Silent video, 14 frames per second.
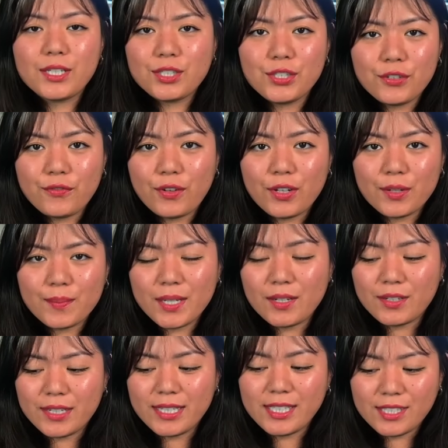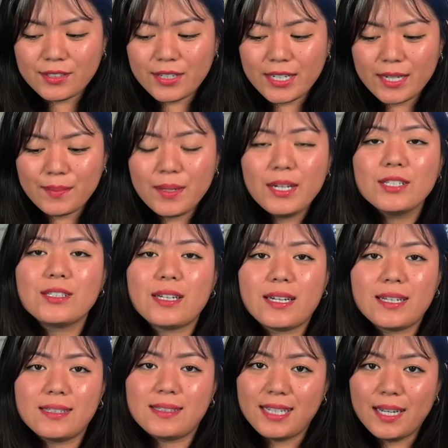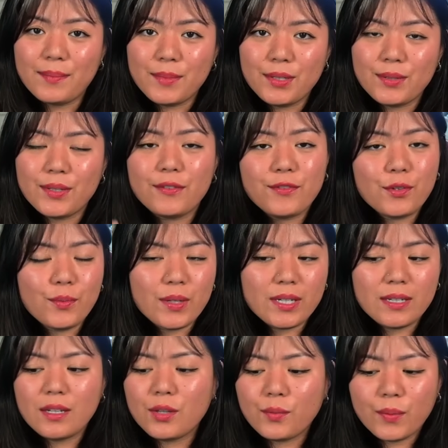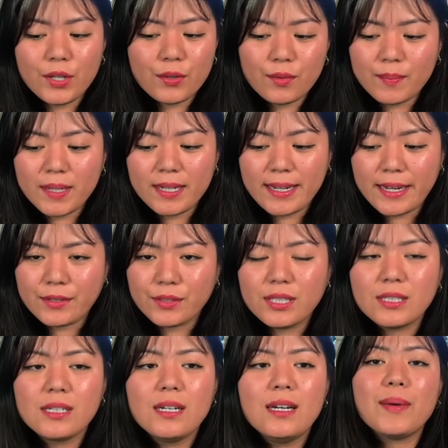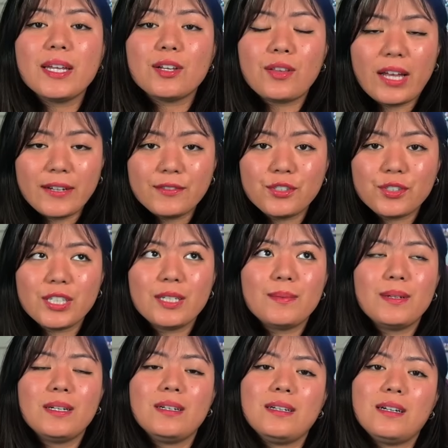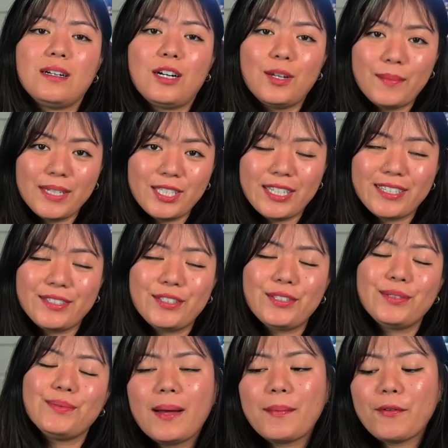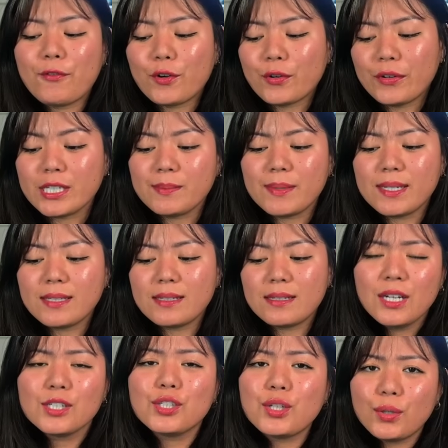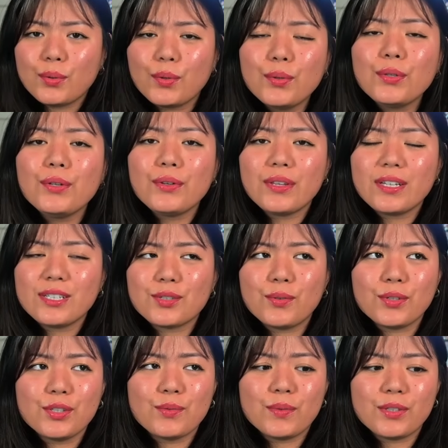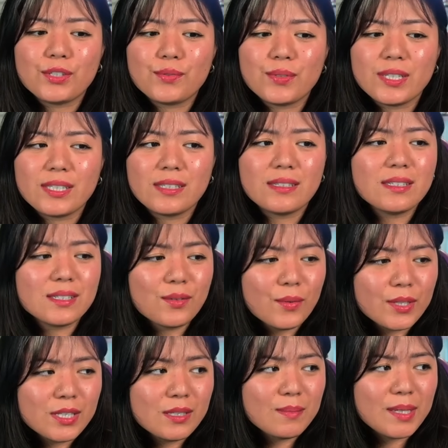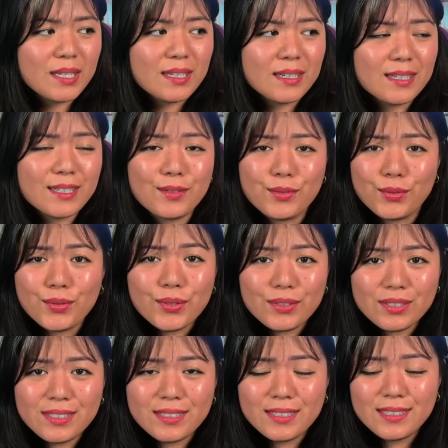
sure you're following me on Instagram so I can DM you if you win. The winner will be announced in a live stream on my channel before Christmas. So who do you think is going to win this race? Is it going to be Google